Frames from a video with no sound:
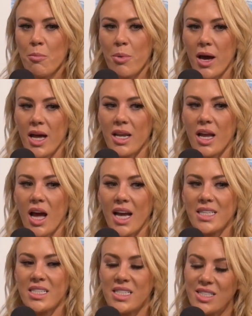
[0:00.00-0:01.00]
but
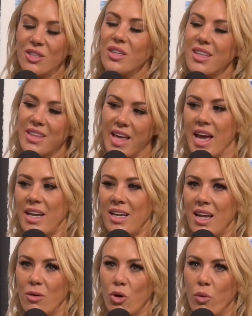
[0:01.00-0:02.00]
i still
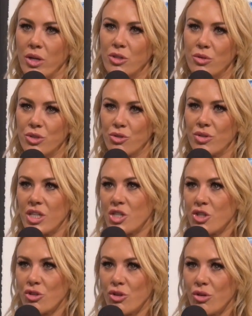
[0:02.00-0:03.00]
then going to a
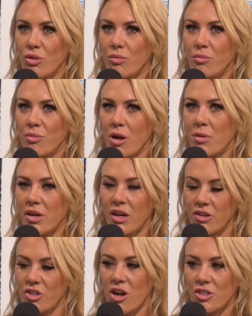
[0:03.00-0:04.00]
traditional primary
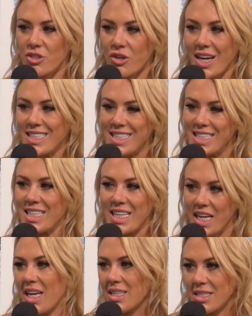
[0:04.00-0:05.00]
care doctor i didn't
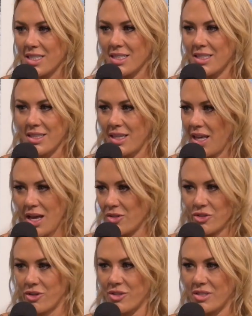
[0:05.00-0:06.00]
get the
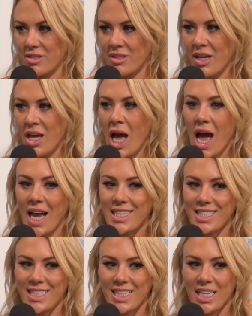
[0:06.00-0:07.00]
answers i
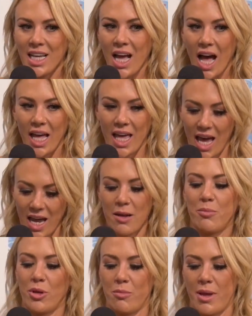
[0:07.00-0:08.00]
didn't i had a
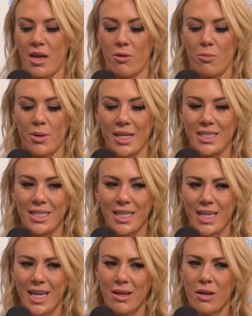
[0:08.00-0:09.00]
blood panel but i
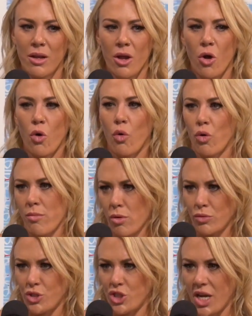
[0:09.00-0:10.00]
didn't get
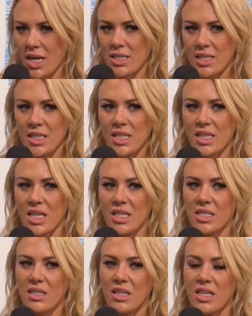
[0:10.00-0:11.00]
hormones checked. I didn't get
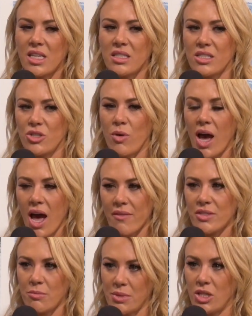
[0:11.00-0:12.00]
things. And the thing is, is you
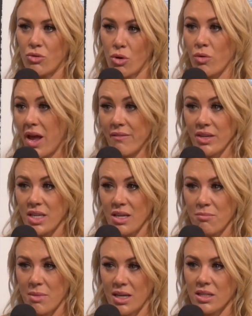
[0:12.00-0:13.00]
have to be your own
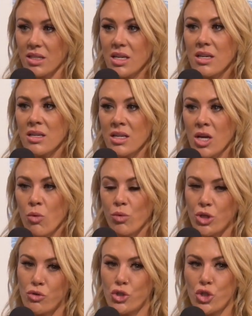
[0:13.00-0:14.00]
advocate medically yep.
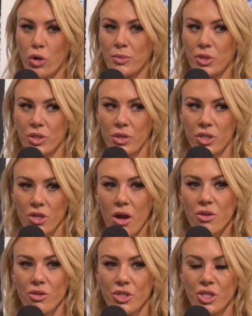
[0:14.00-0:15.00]
when you show up to a doctor.